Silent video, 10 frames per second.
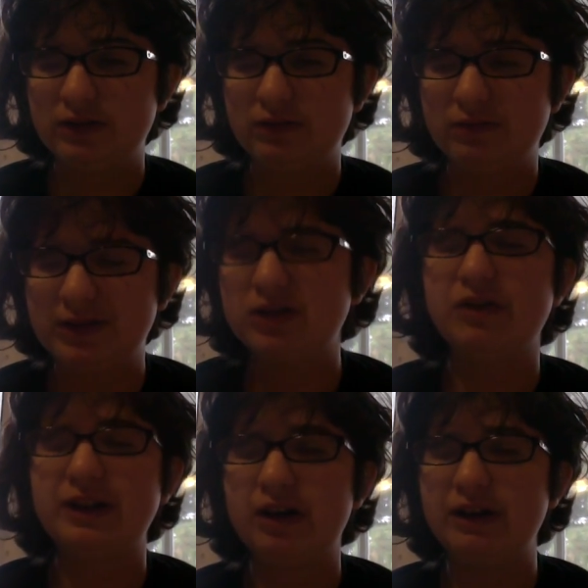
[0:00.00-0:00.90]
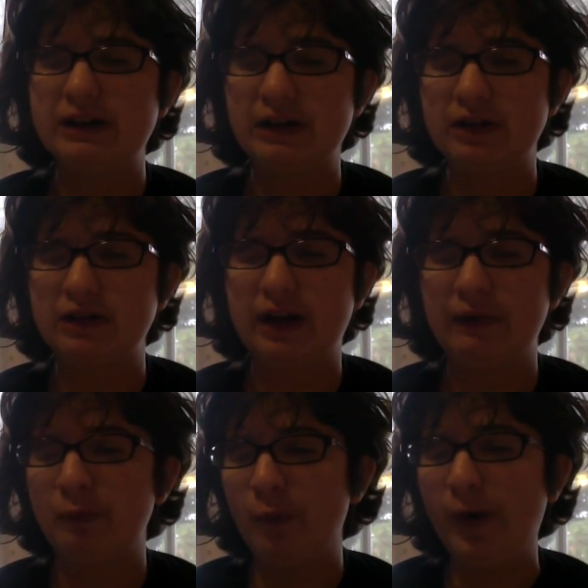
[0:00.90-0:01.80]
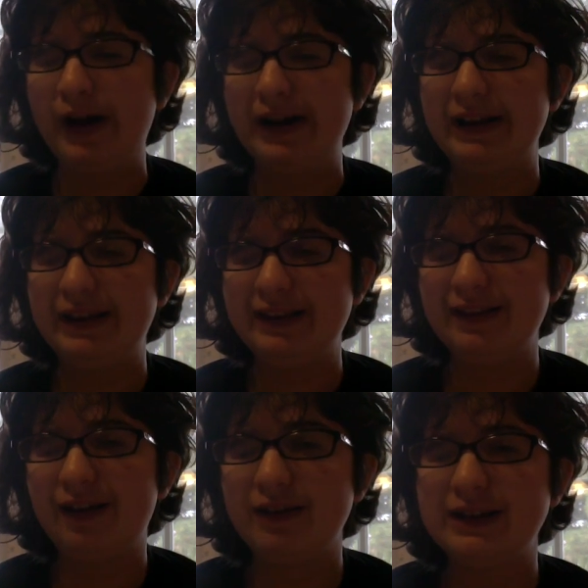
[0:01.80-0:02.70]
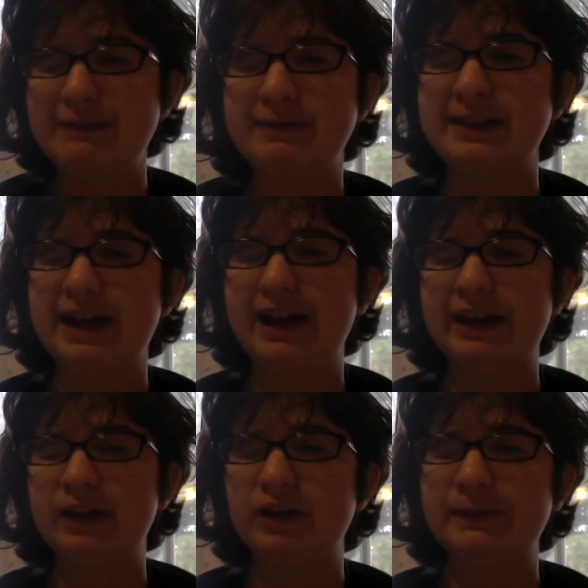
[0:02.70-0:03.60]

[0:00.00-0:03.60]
what's going on in her life. Why are the demons attacking her?